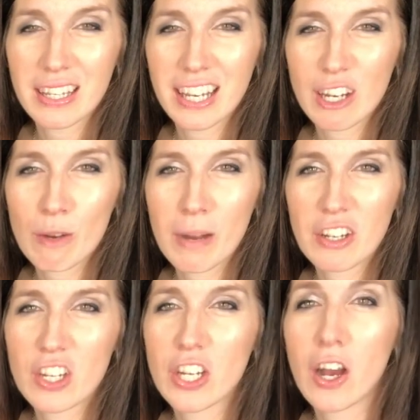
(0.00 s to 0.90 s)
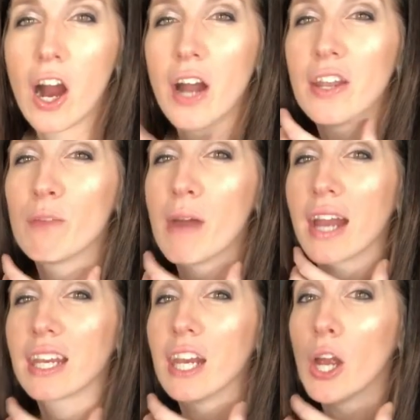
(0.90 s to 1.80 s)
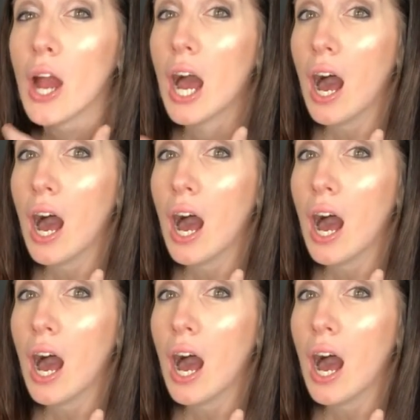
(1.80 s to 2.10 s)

like you're about to yawn in the back here.